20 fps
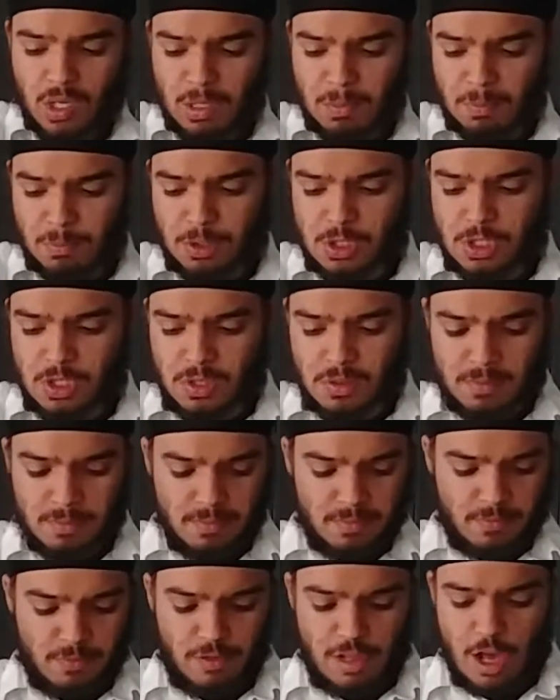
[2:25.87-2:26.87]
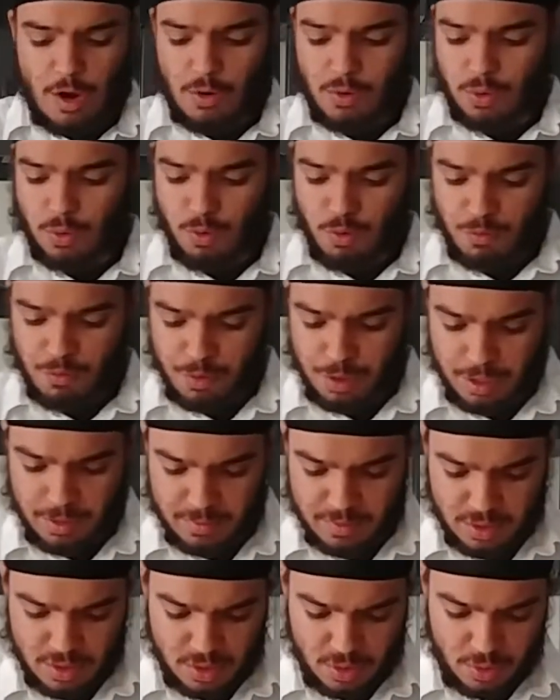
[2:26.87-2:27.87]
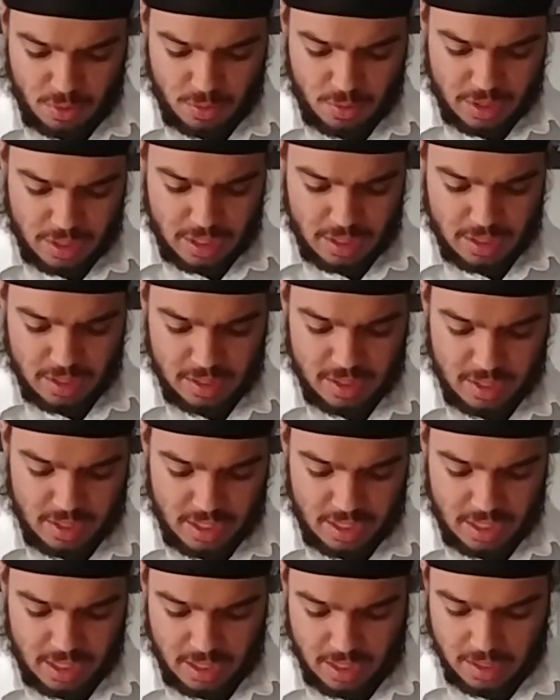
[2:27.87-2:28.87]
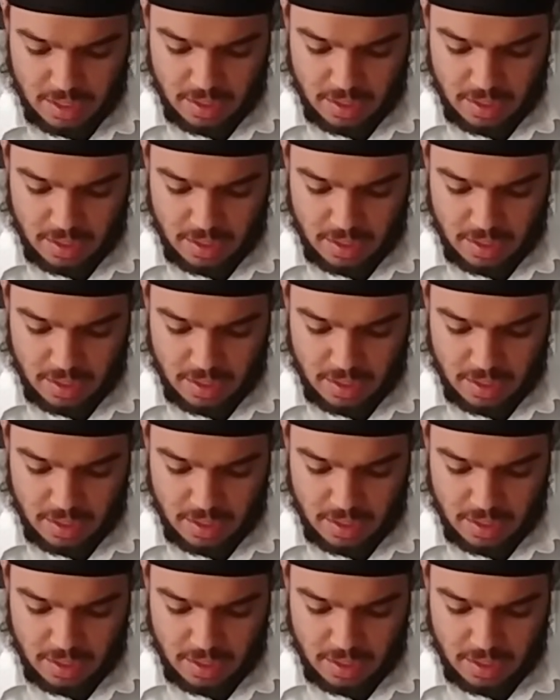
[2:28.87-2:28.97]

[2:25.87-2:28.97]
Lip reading: Put some flour over it so it doesn't stick.